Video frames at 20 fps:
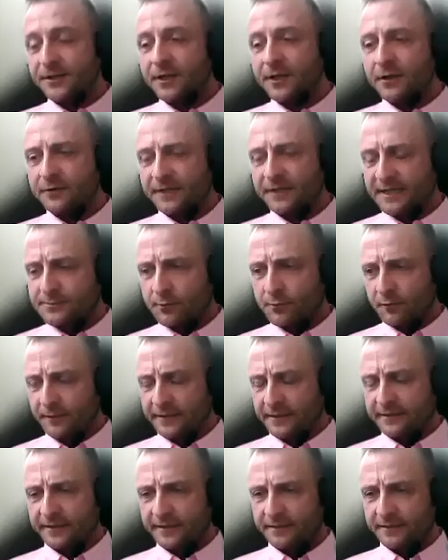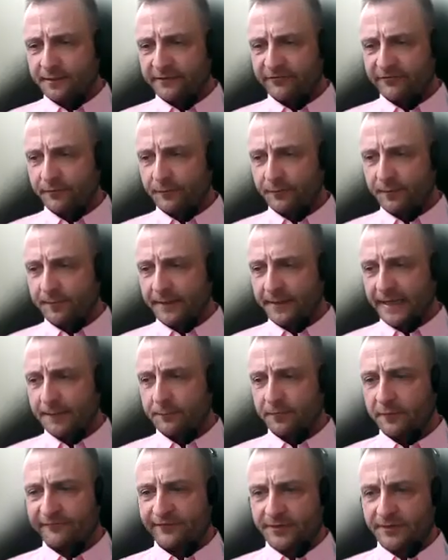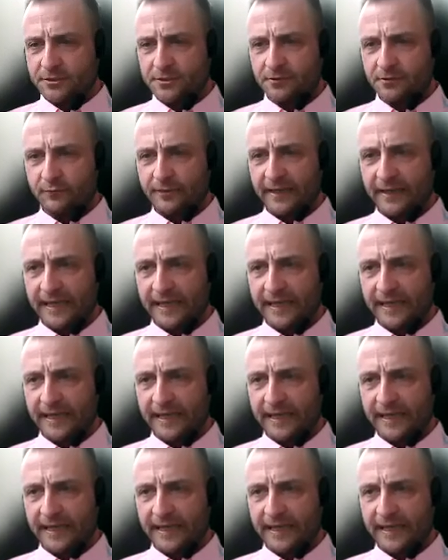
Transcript: But no, that's what we did. Before we became official,